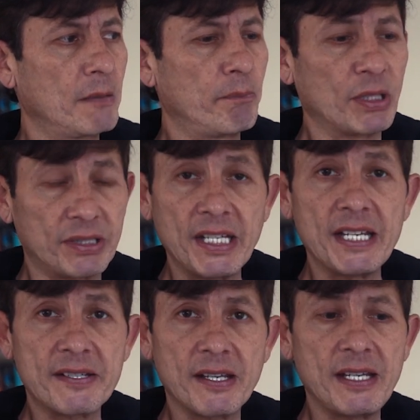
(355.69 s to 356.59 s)
But
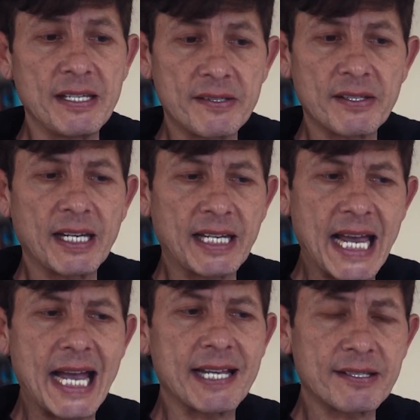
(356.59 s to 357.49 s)
this is a
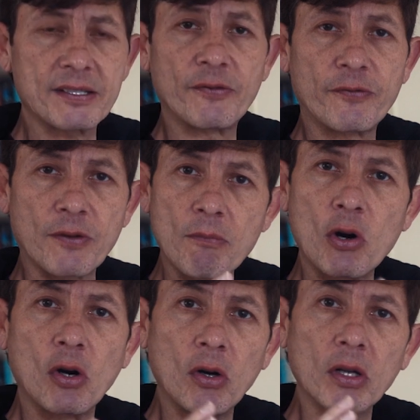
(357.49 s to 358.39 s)
cast from
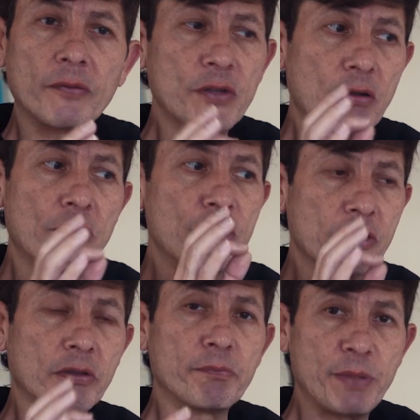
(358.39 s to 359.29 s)
all of the
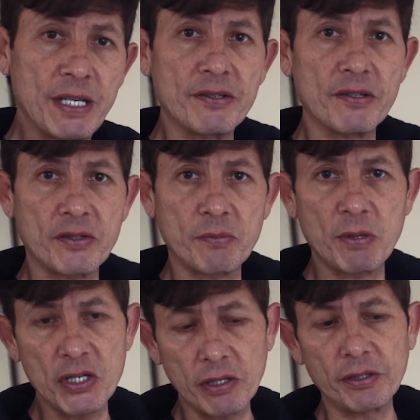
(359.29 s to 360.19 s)
original pieces,
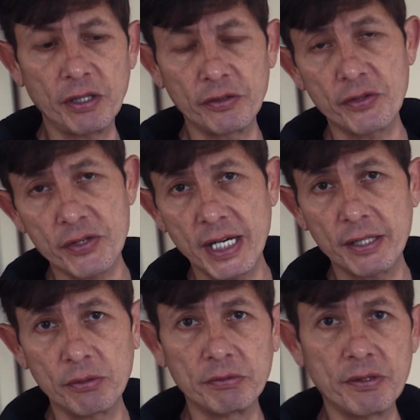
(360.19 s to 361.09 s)
especially on the
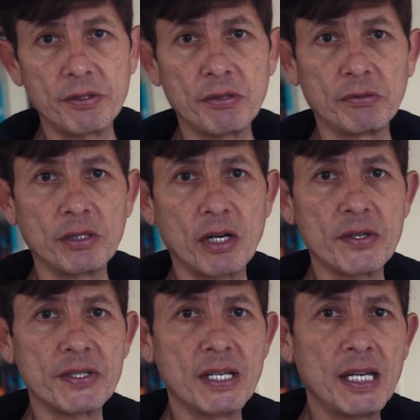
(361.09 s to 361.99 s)
underside, you'll
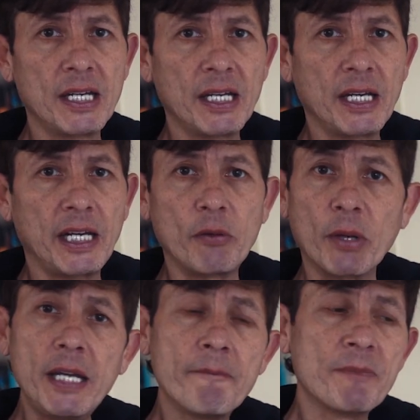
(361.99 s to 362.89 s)
notice. Anyway,